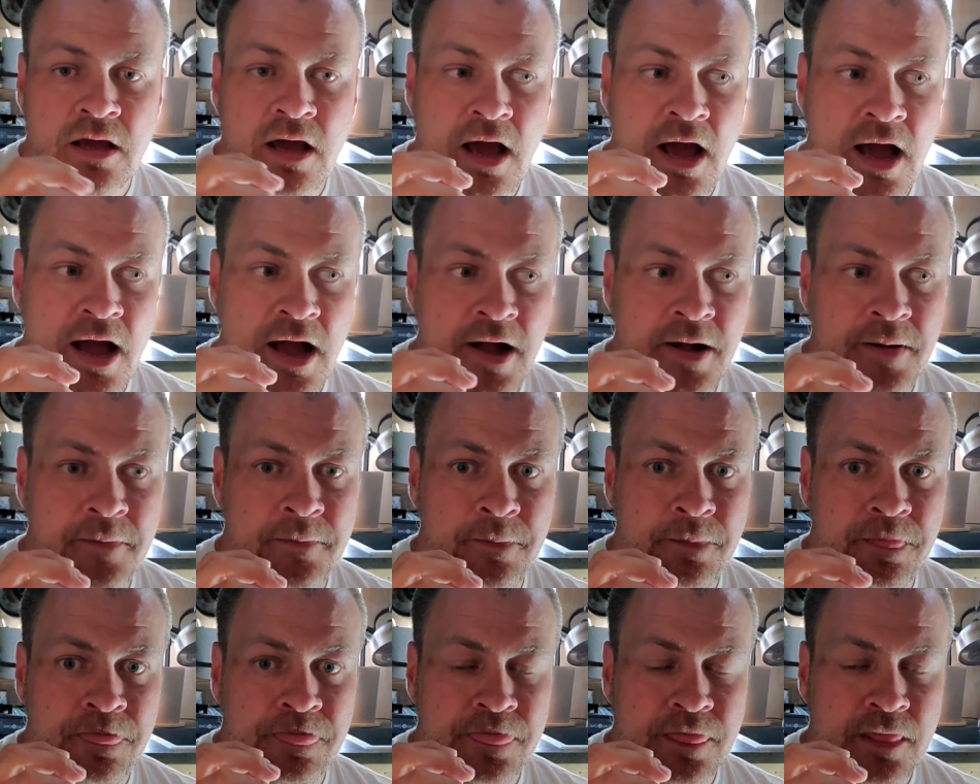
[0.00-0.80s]

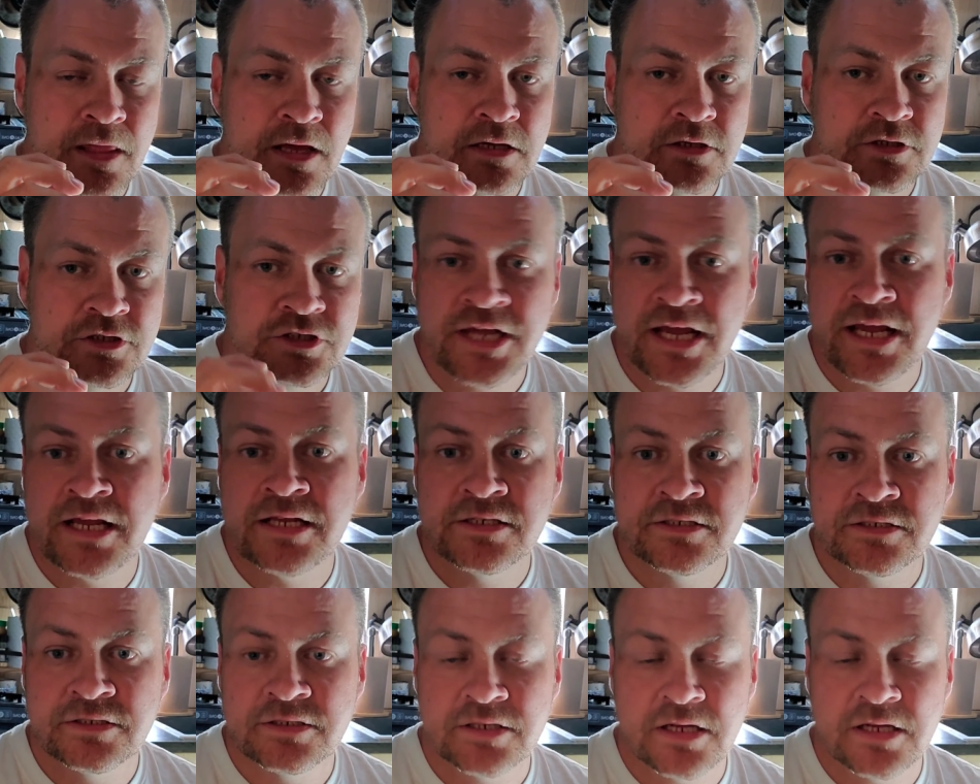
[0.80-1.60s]
um,
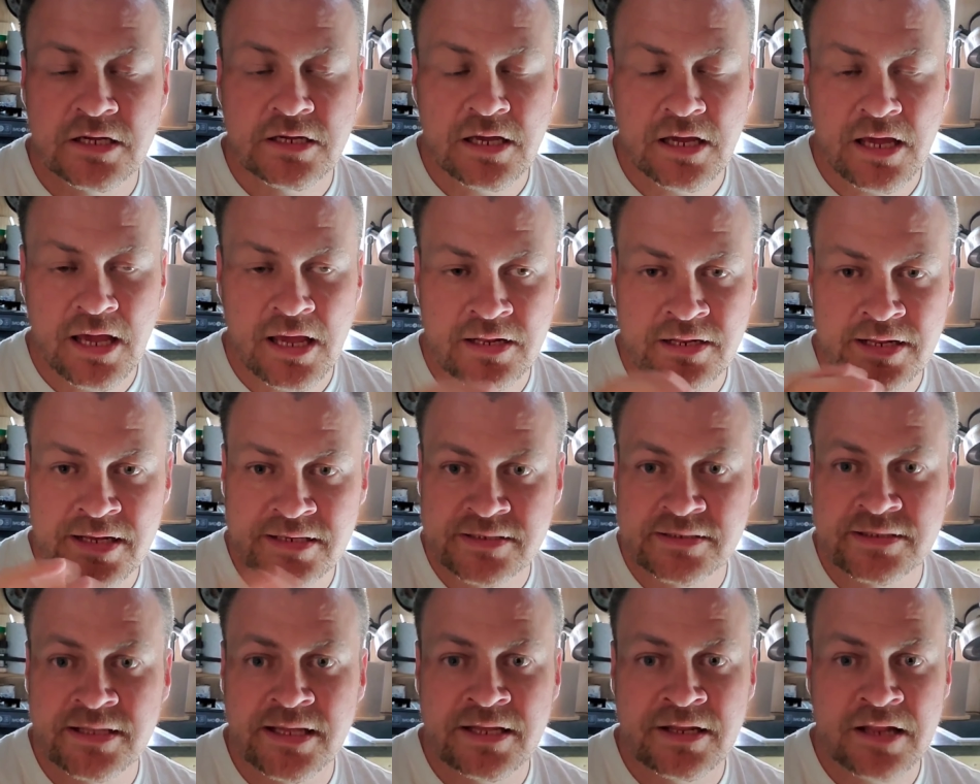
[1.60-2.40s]
changed and
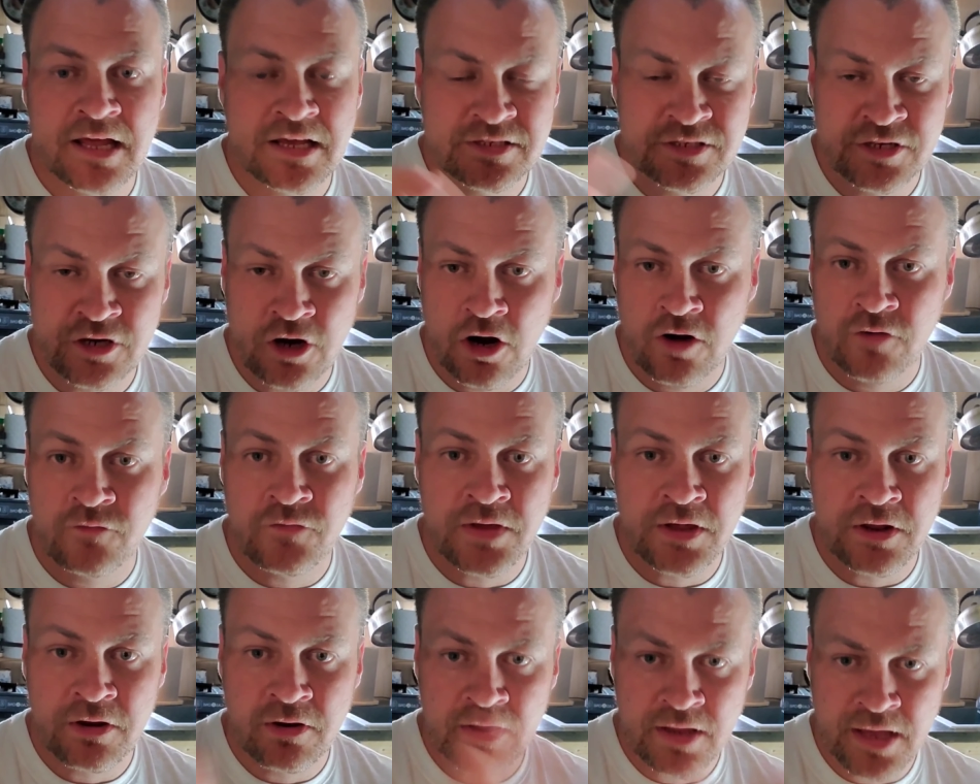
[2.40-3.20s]
designated as an
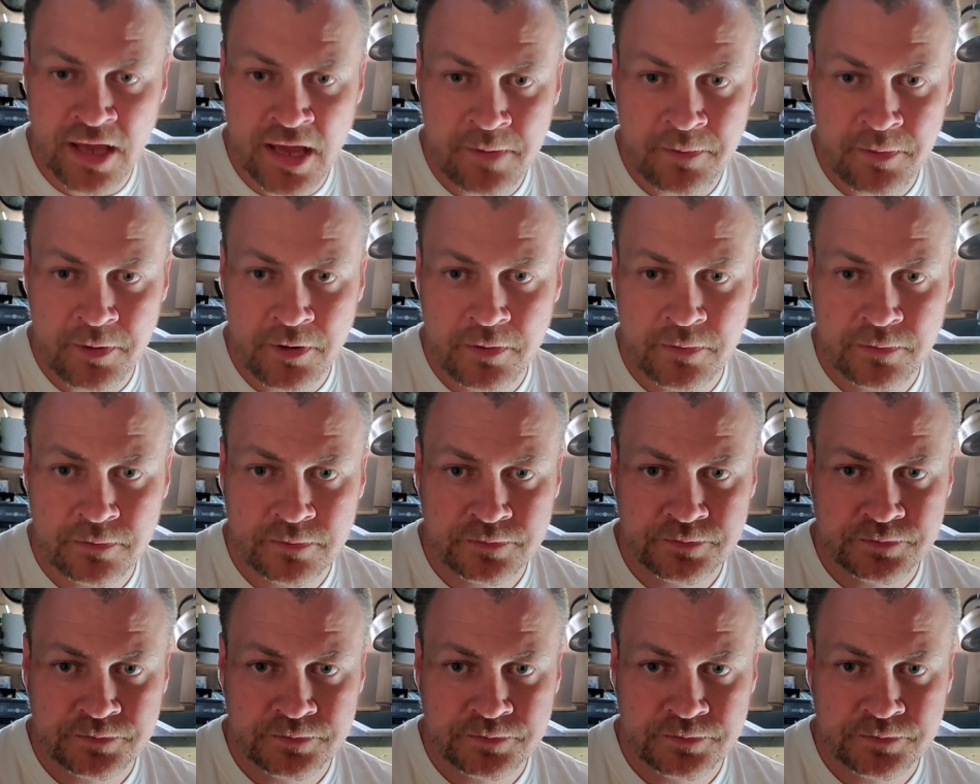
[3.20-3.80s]
RV or a camper.